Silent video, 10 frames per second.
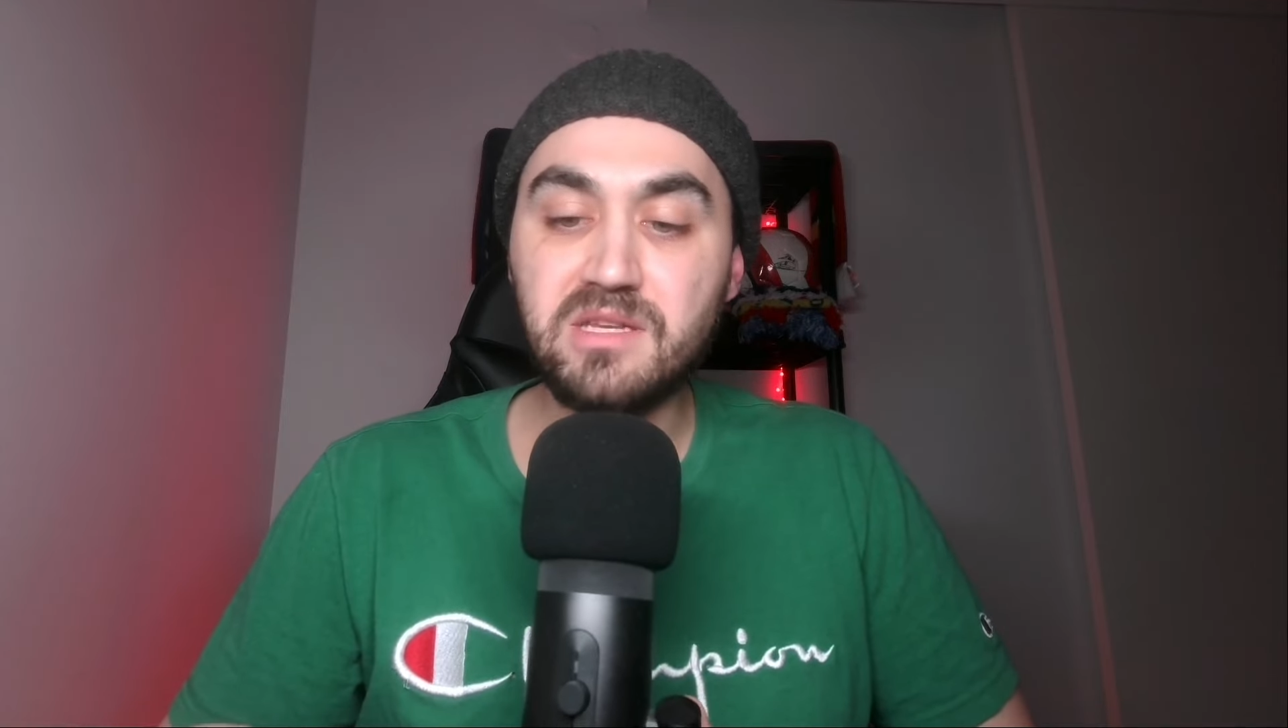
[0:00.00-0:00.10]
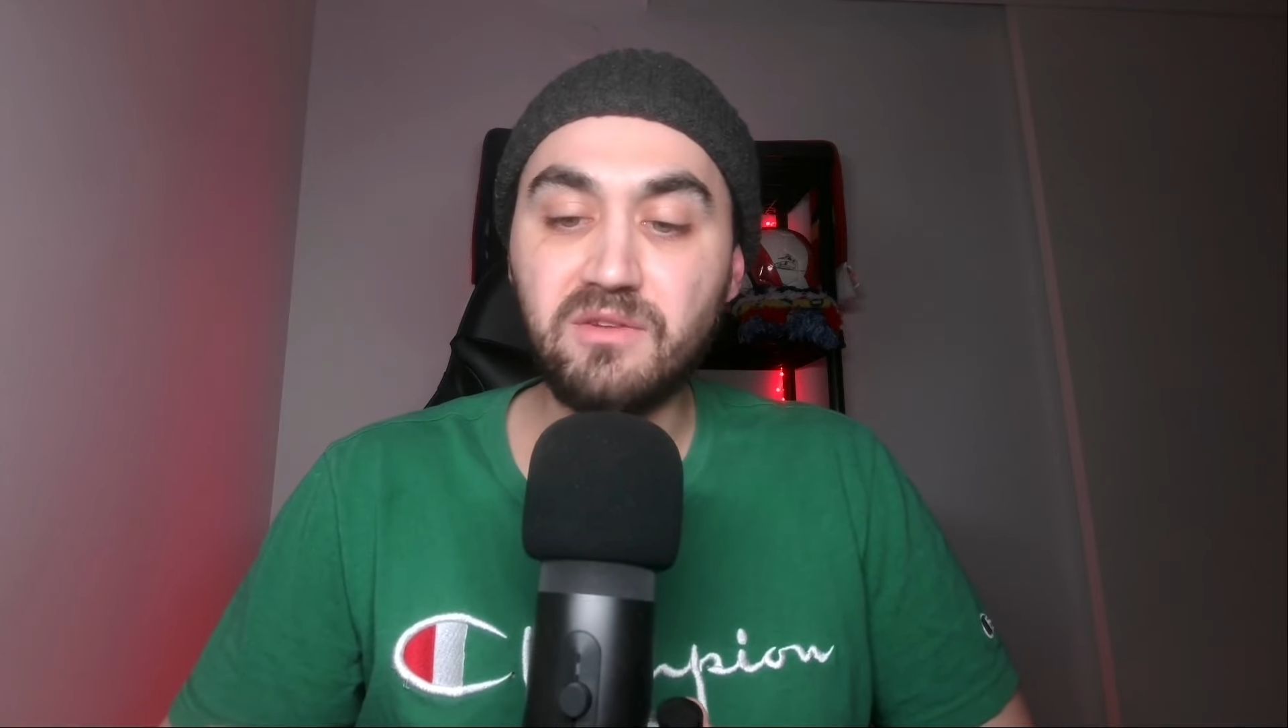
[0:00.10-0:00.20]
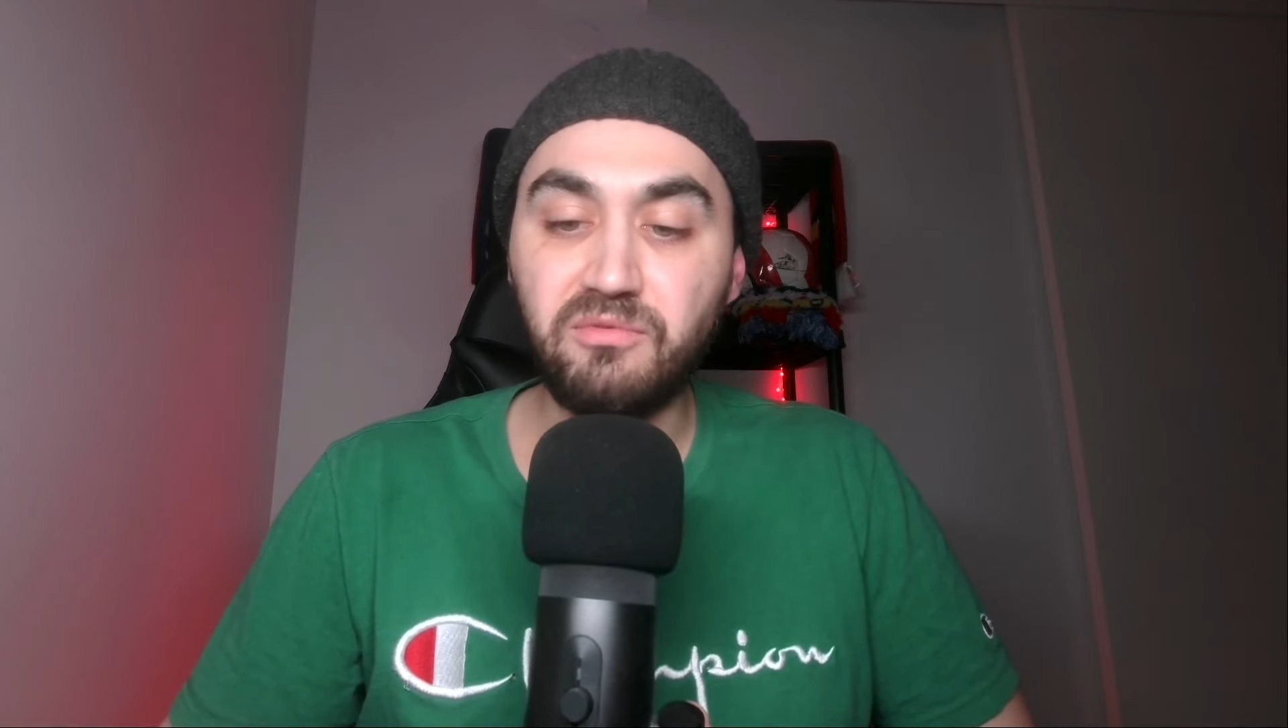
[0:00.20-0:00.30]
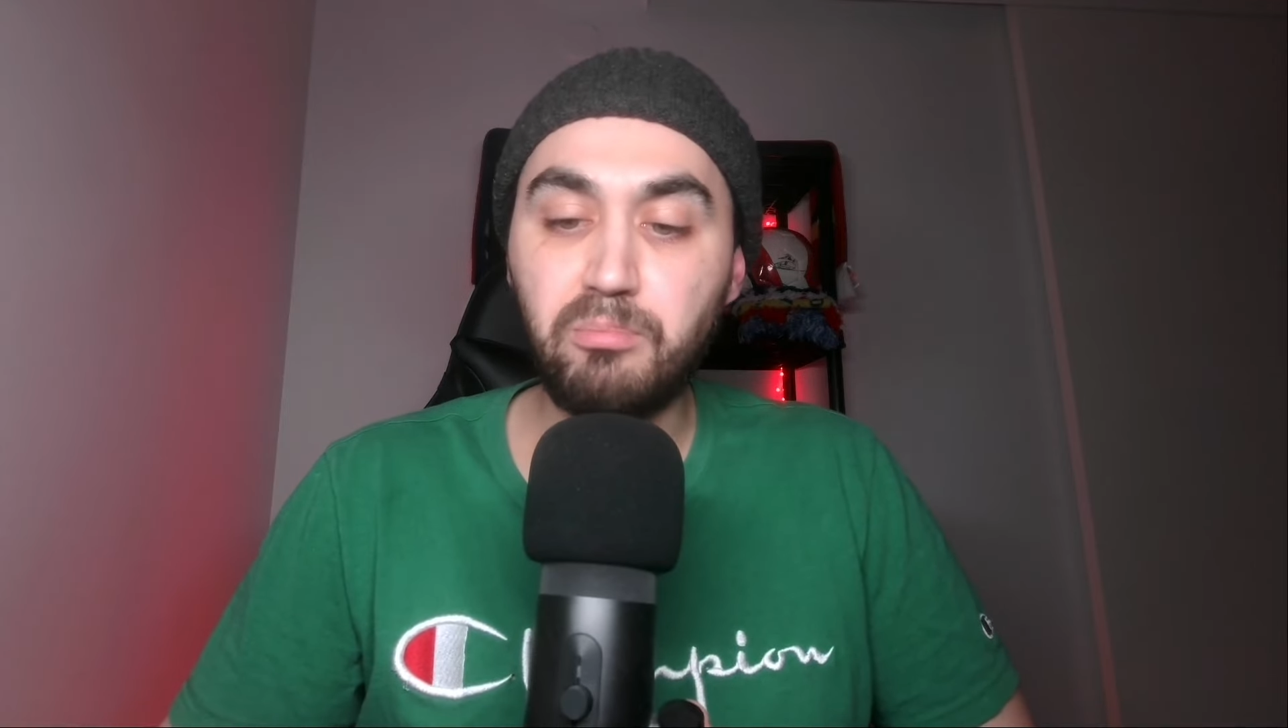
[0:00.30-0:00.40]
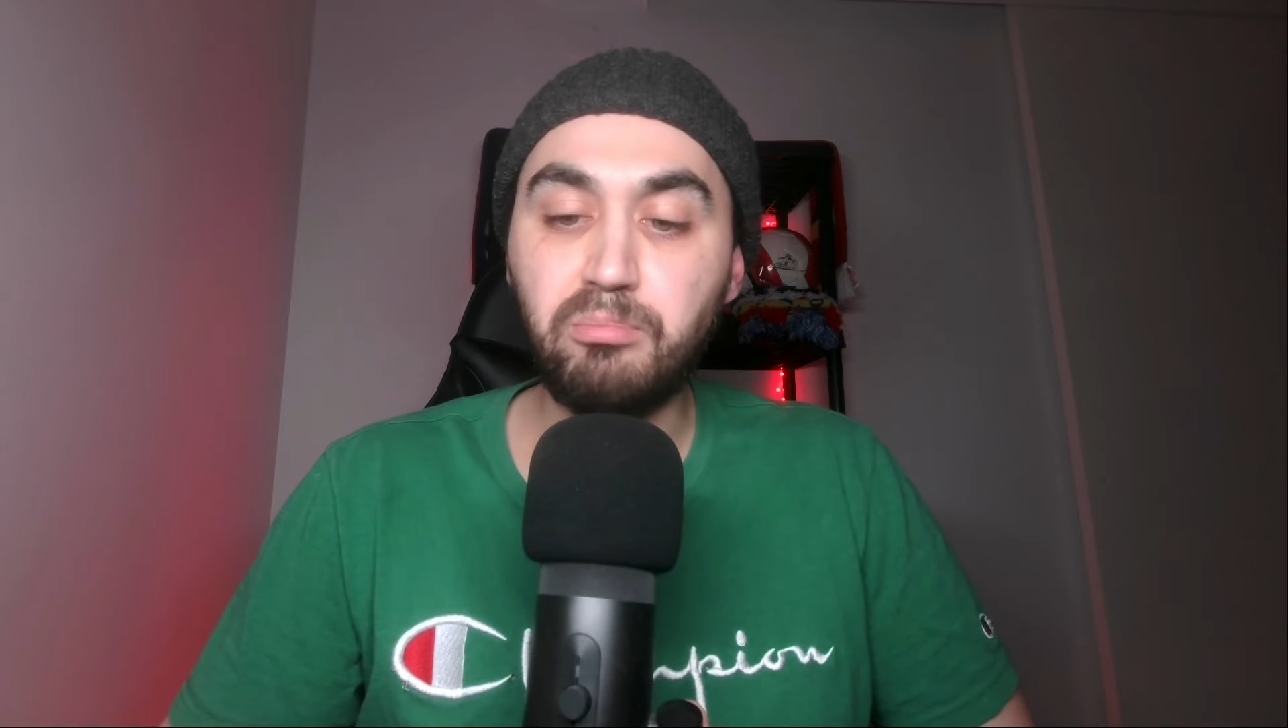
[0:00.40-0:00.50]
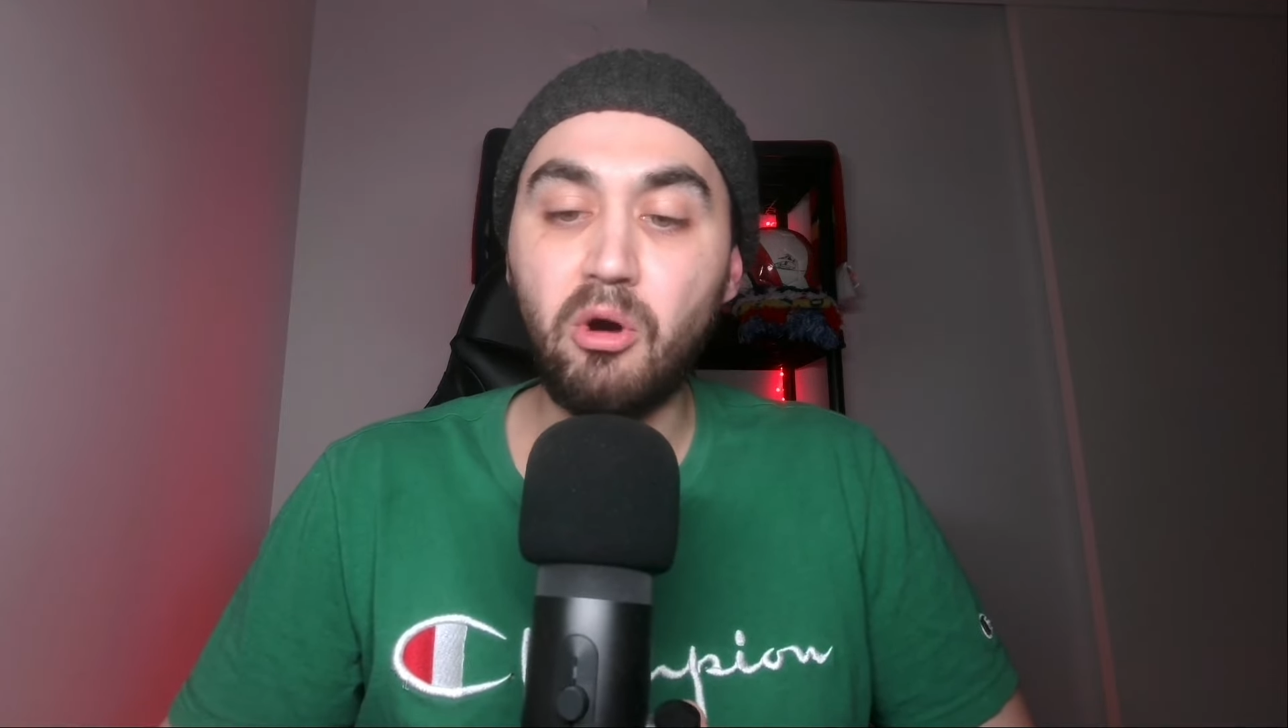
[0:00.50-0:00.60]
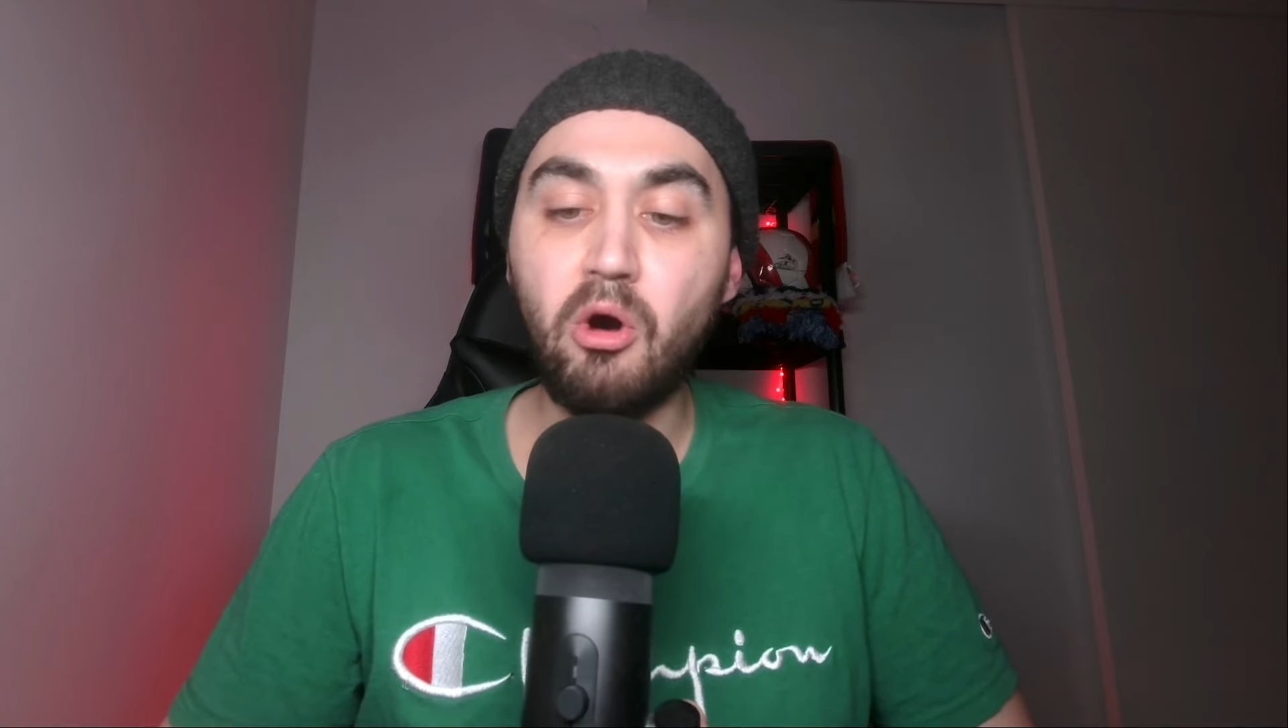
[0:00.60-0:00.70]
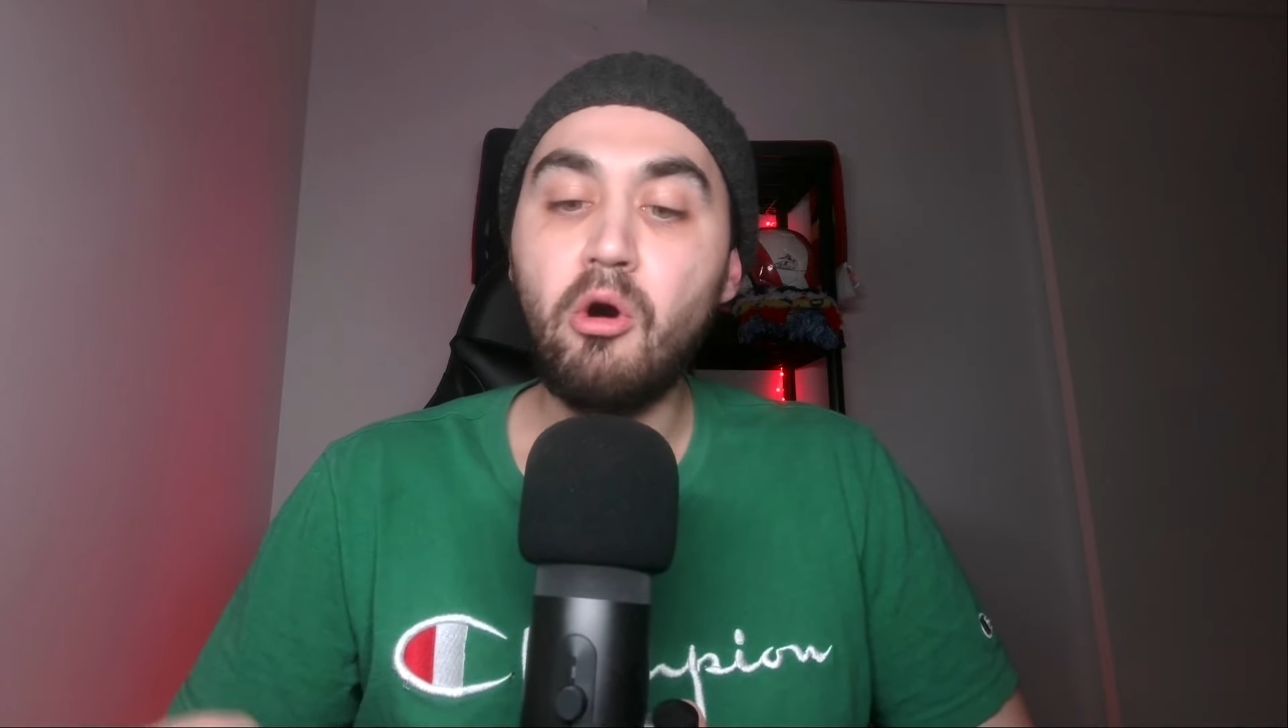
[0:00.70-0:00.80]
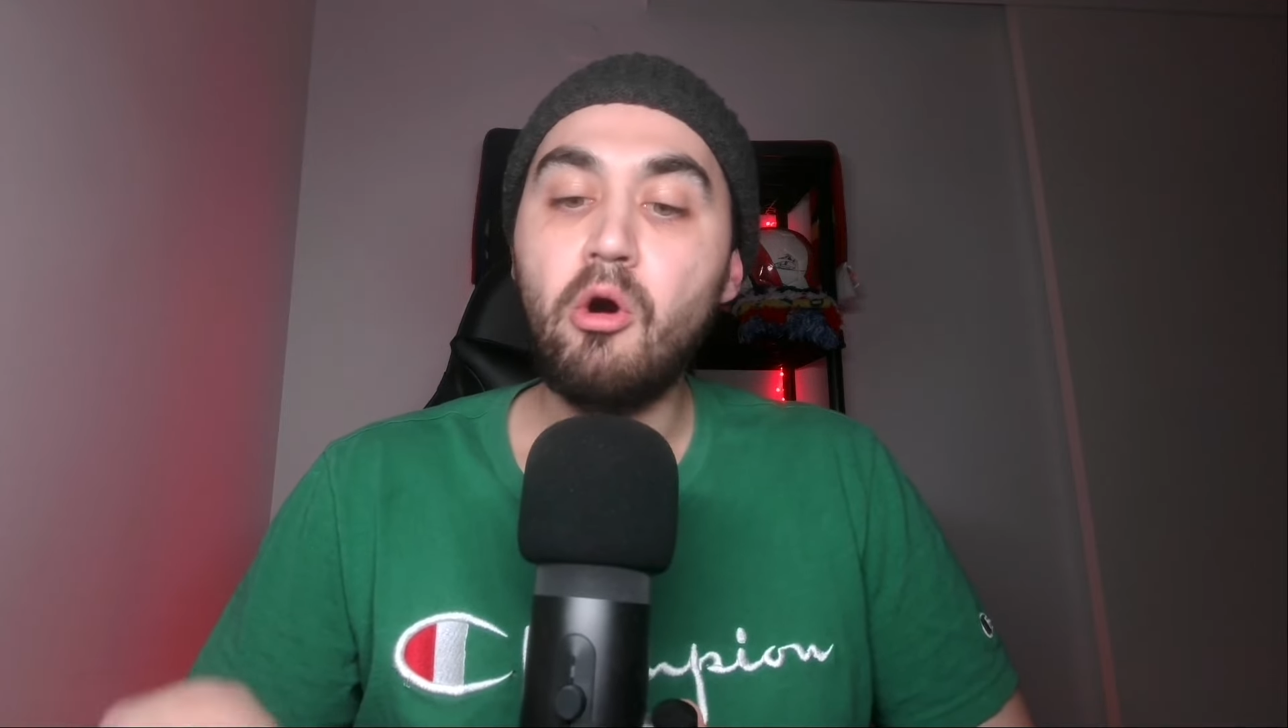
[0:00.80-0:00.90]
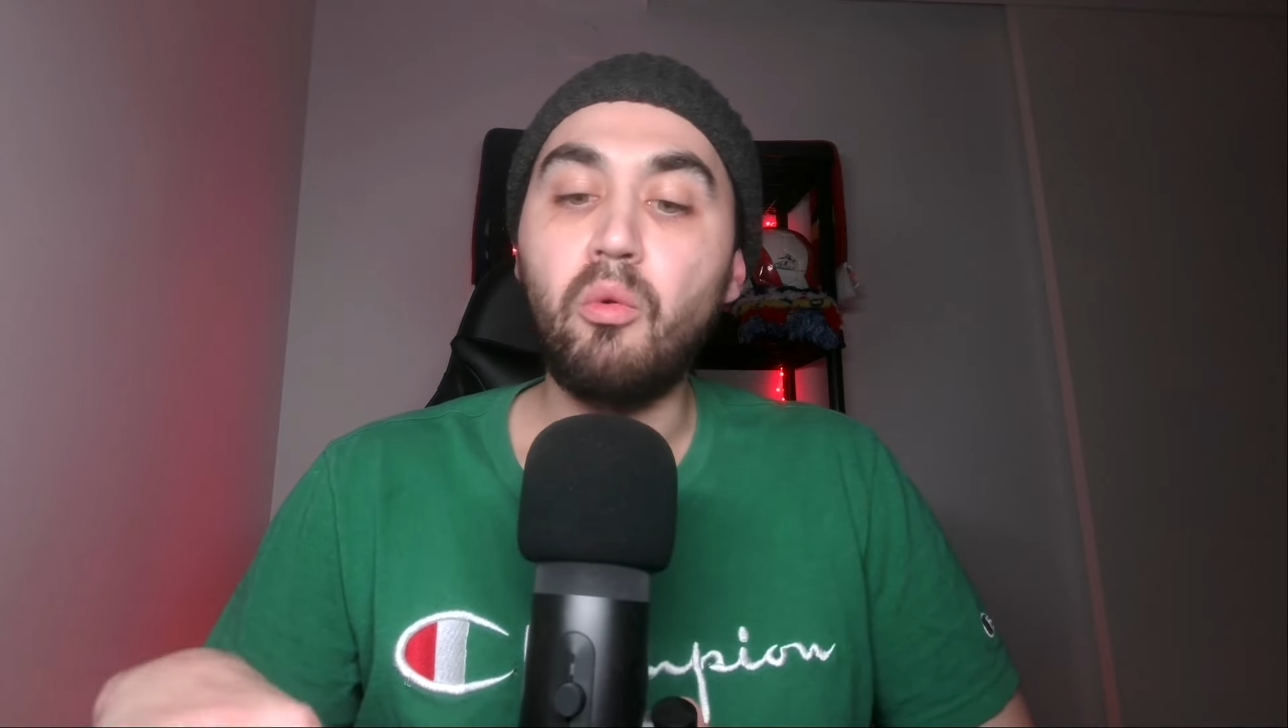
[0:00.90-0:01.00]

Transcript: football,